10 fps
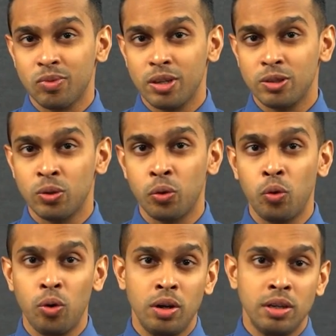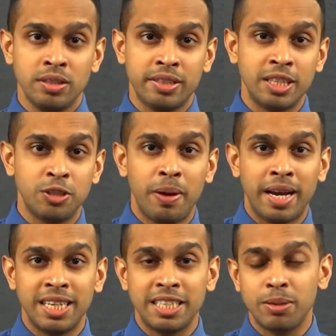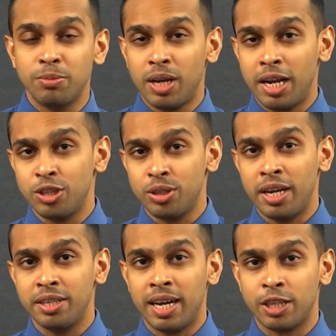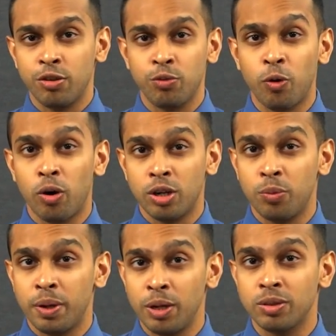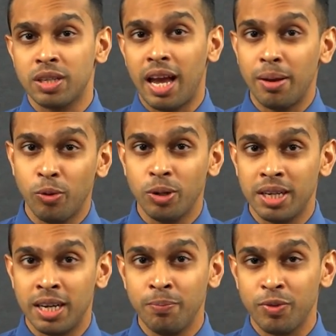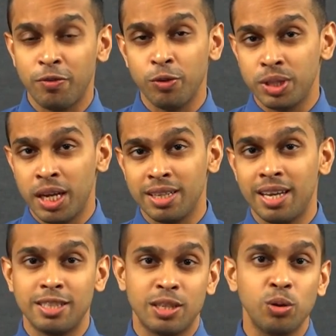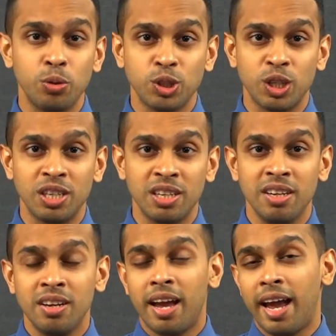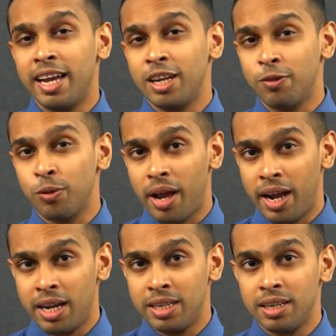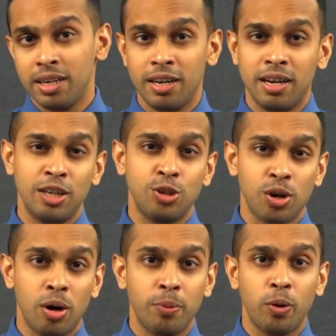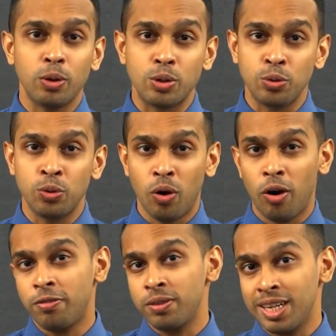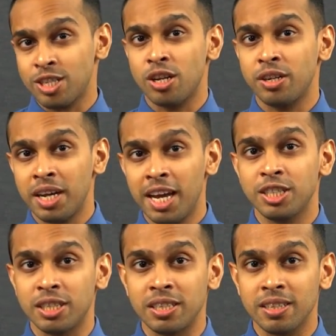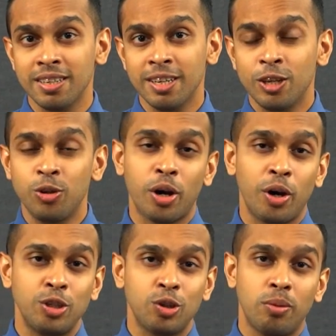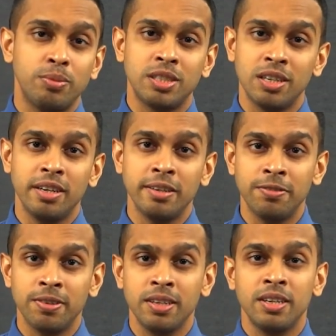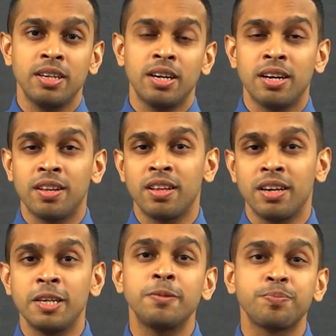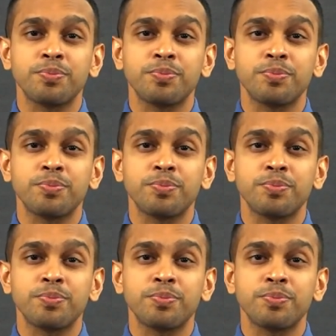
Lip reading: So since magnesium nitride reacts with water to produce ammonia, if you take that solution and if you add a drop or two of Nessel reagent, you are going to observe the